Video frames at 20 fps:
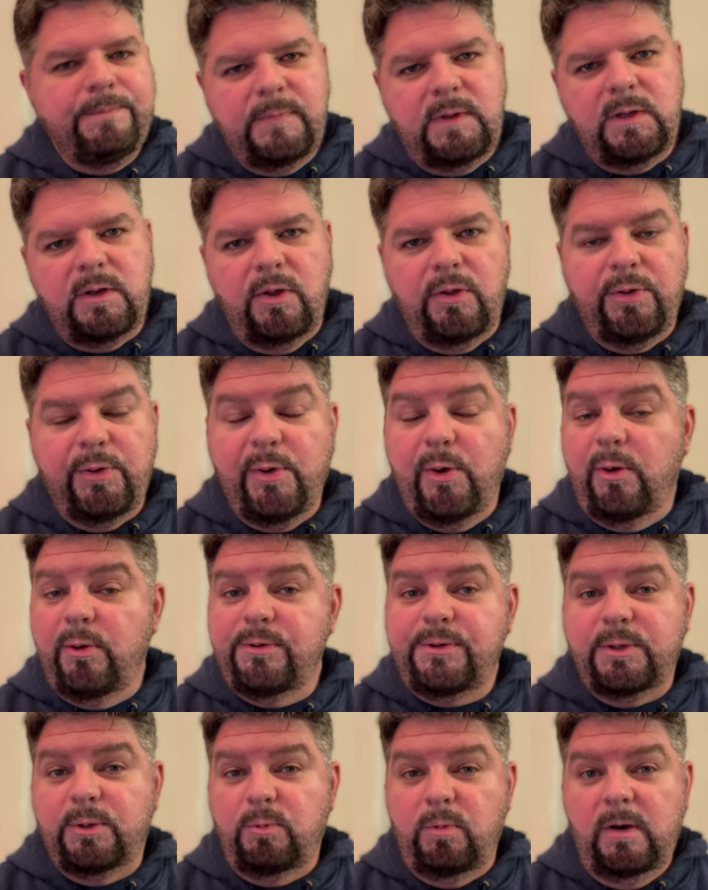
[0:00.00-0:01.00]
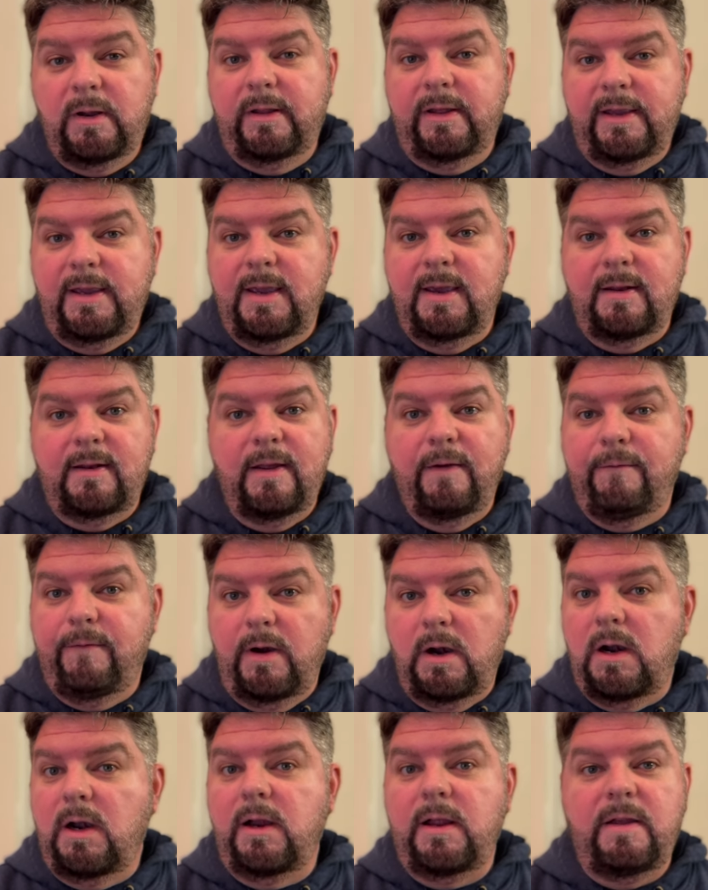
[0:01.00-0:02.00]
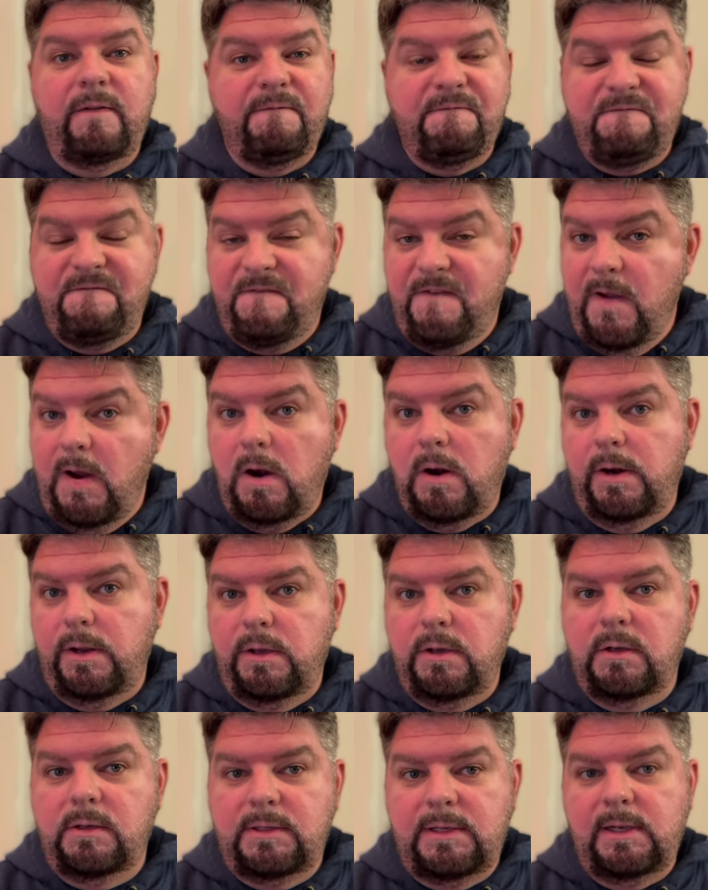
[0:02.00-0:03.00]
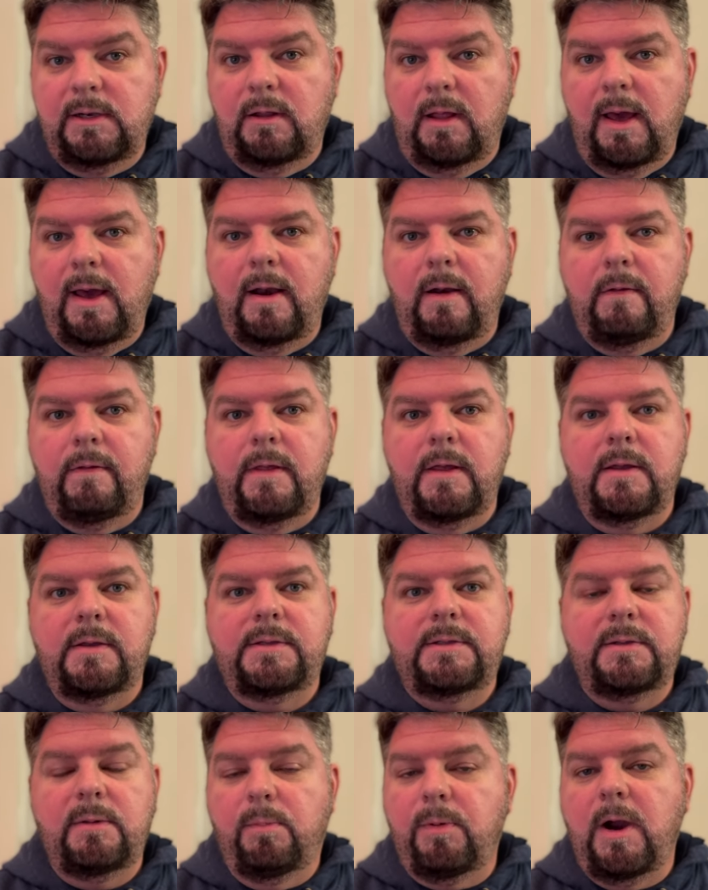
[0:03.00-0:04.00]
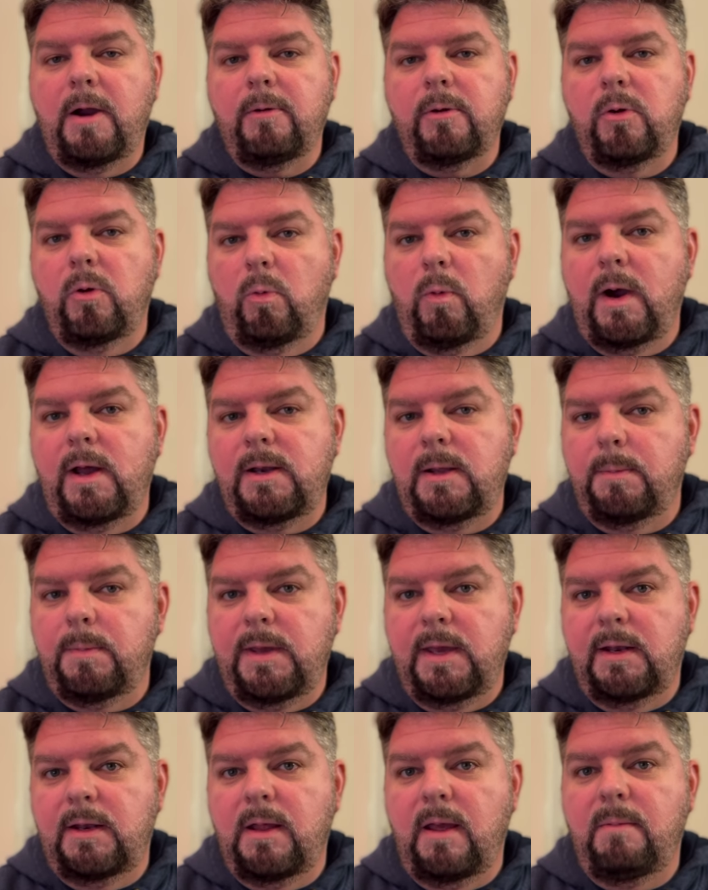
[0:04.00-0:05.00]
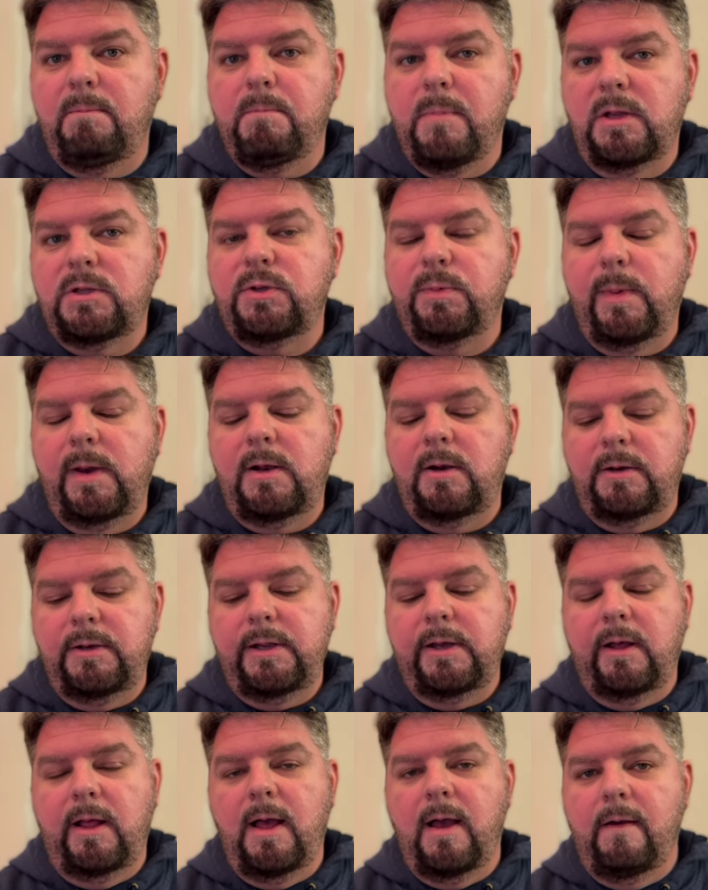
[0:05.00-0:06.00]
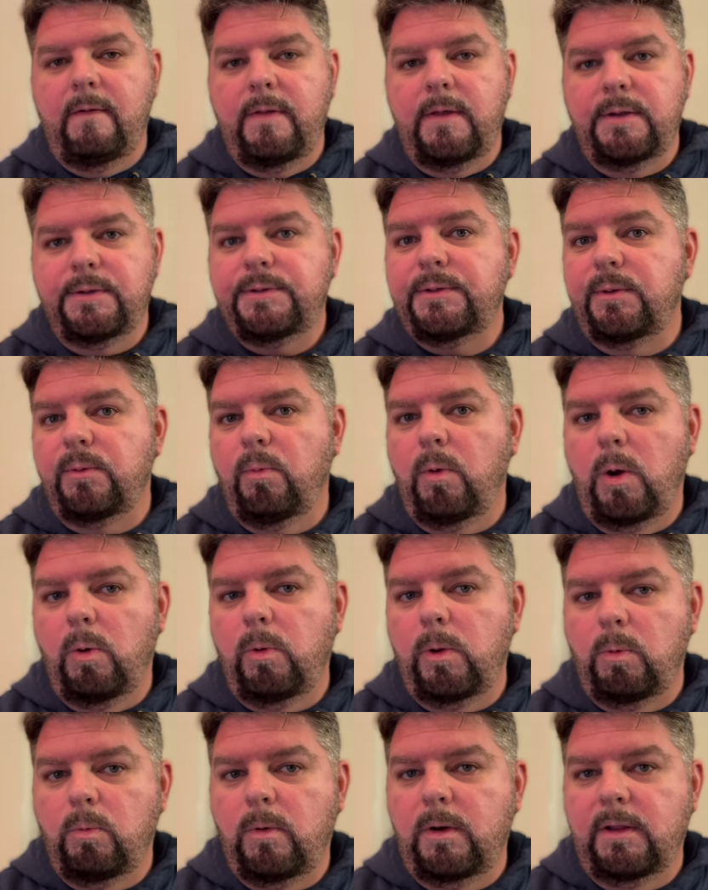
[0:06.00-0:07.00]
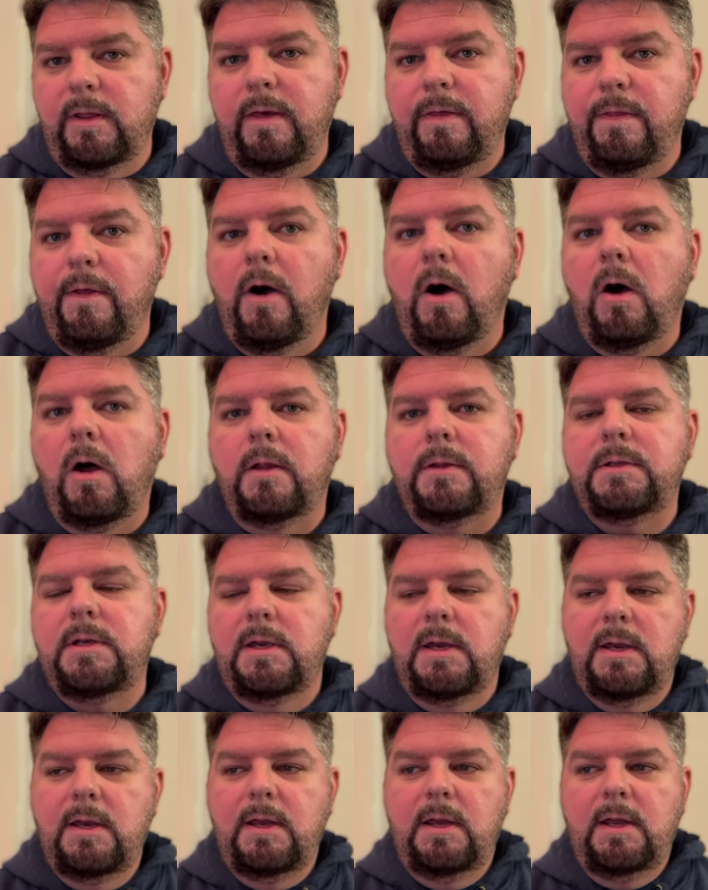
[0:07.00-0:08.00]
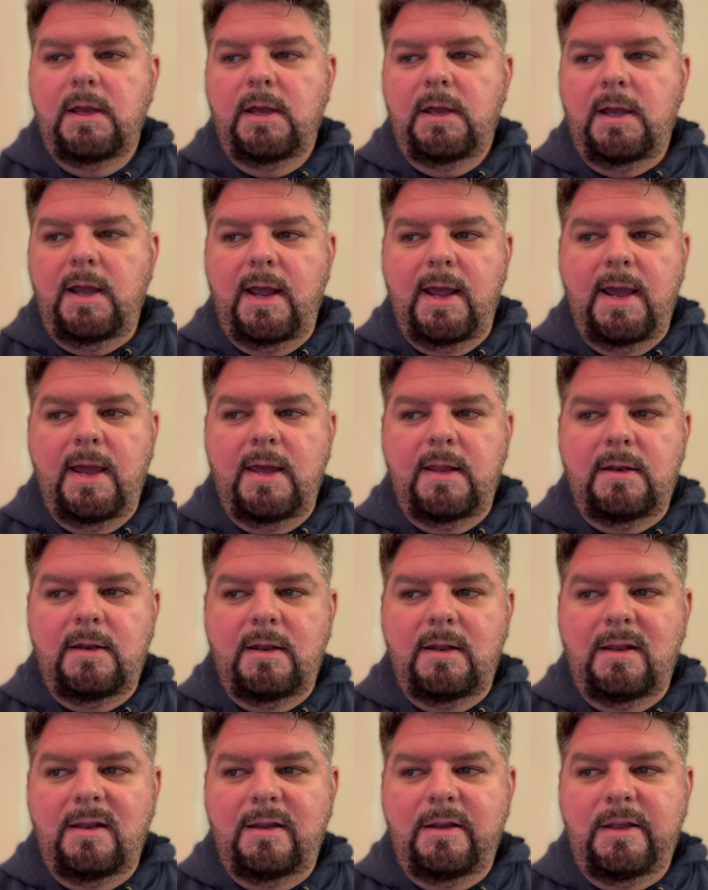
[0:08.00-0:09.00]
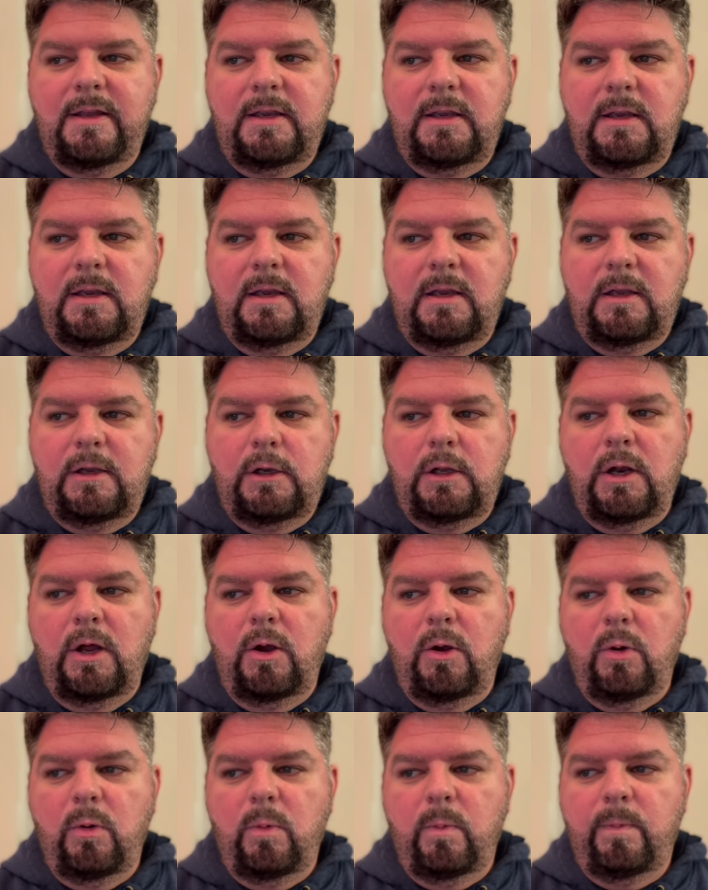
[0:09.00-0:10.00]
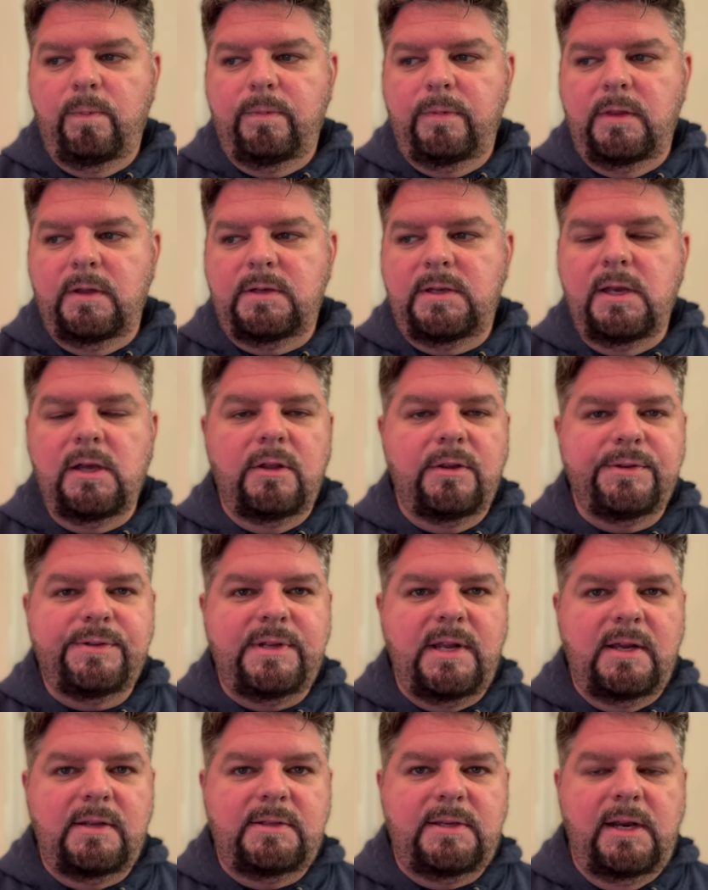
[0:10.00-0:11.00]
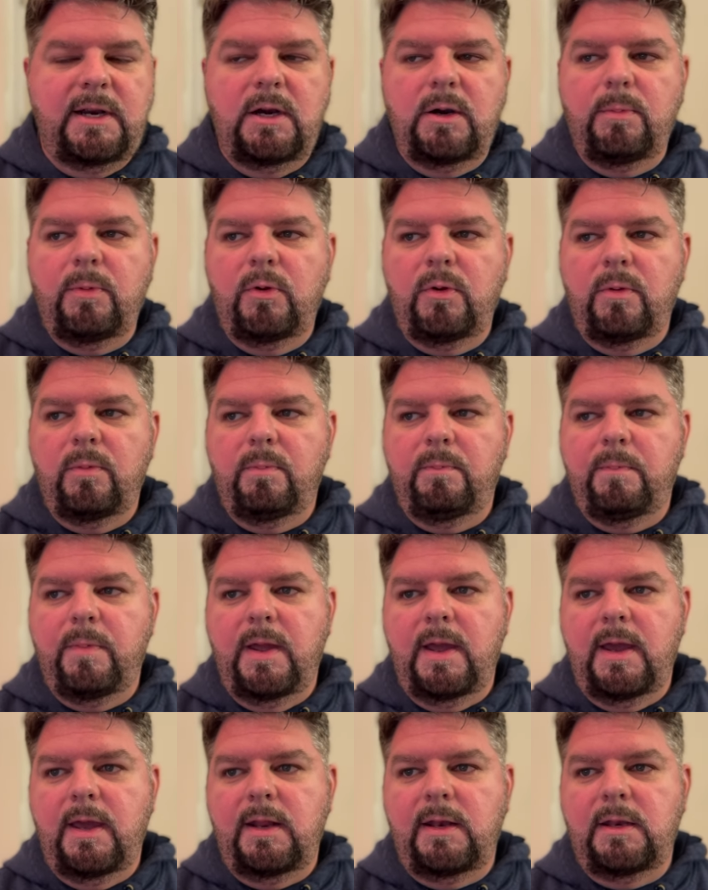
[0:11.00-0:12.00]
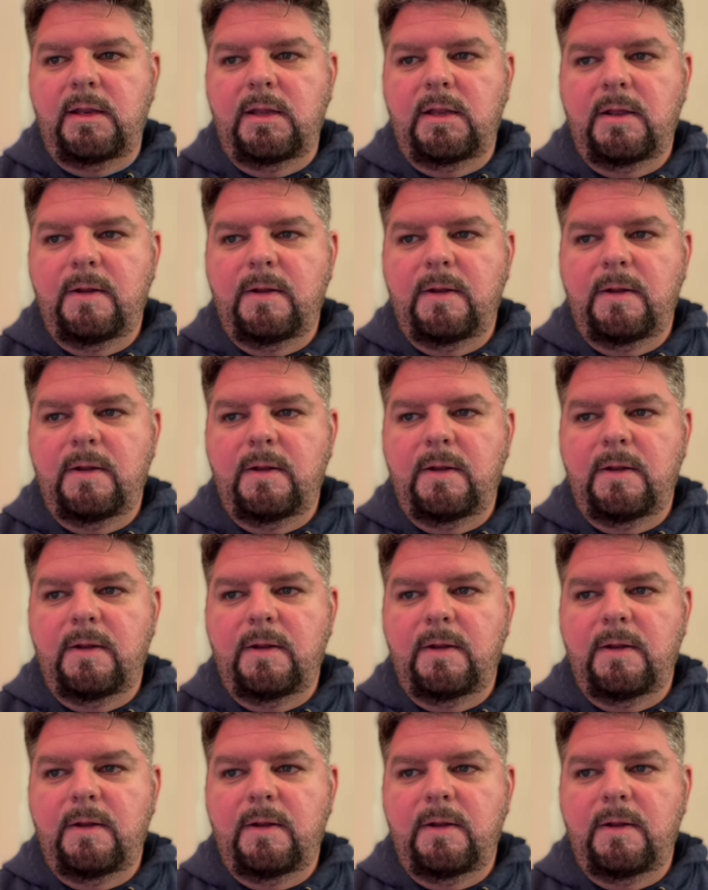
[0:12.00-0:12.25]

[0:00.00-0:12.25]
you know, the Colts are really getting a very, very good deal out of this. They're probably going to wind up getting a much better deal out of this than what we really thought. And, you know, the deal is not terrible, but,